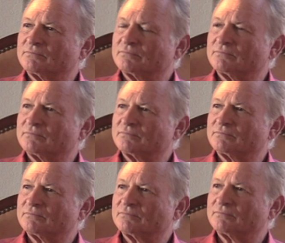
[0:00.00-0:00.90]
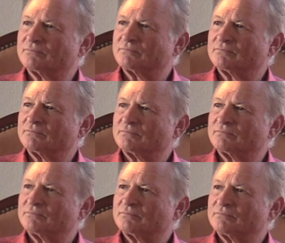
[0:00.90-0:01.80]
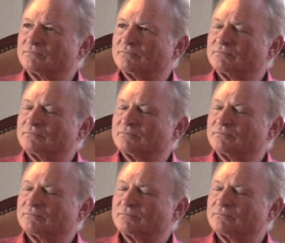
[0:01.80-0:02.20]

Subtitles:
[no speech]